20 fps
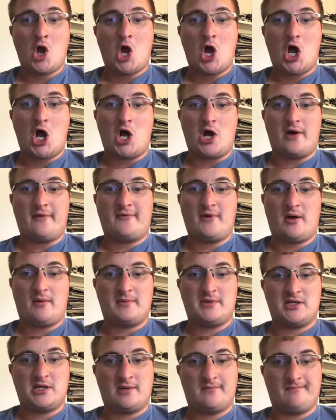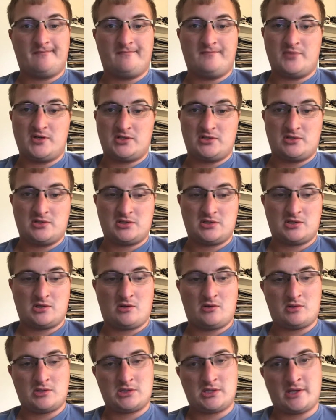on, follow me on Pinterest and
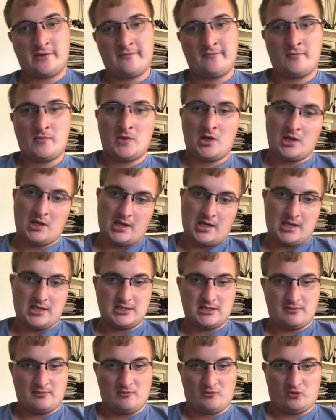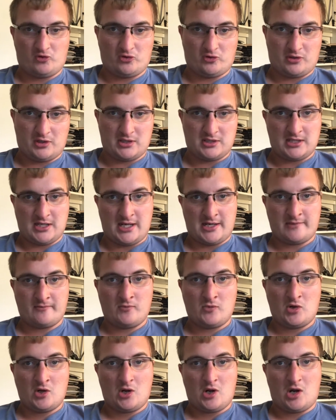all that stuff, and some other like that.
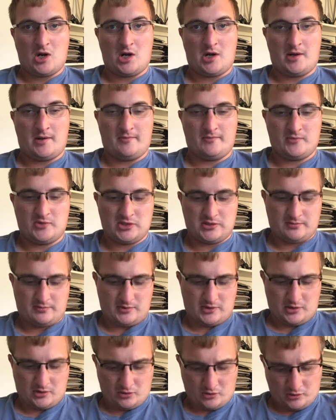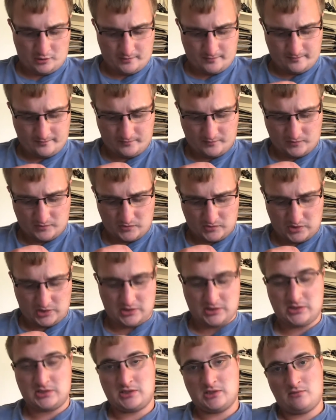Just pretty cool in
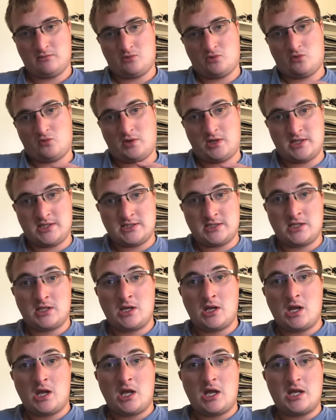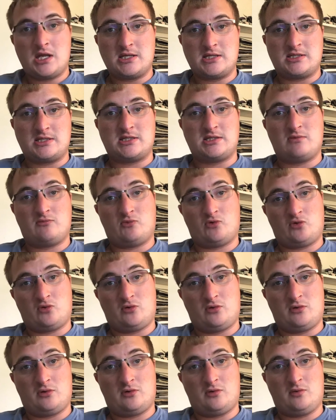similar ways, and
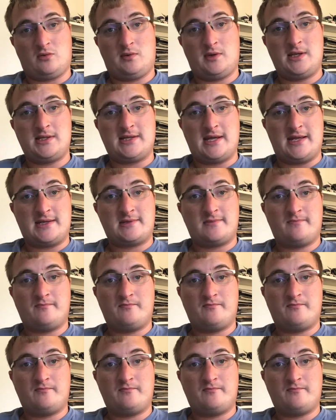similar like that.